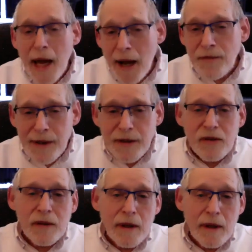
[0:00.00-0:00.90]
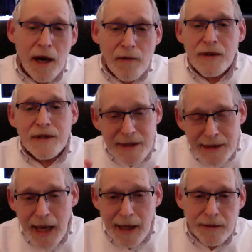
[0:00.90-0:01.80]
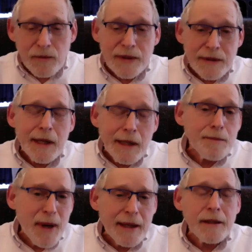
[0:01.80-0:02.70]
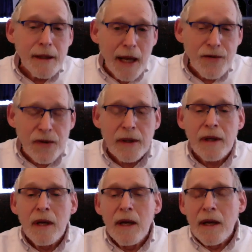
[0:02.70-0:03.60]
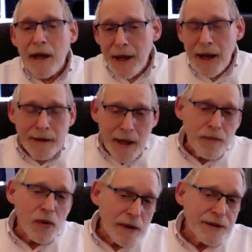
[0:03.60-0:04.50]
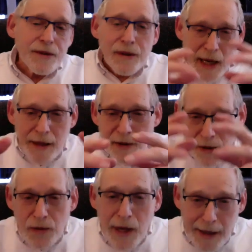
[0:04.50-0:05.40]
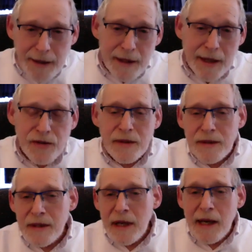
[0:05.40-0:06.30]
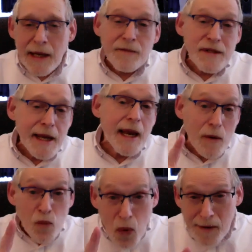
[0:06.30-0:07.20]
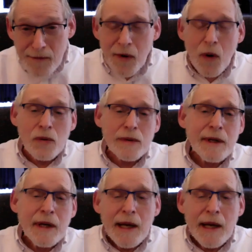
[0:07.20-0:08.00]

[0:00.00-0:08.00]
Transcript: every state was an independent nation, and they belonged to kind of a United Nations, and every state had one vote.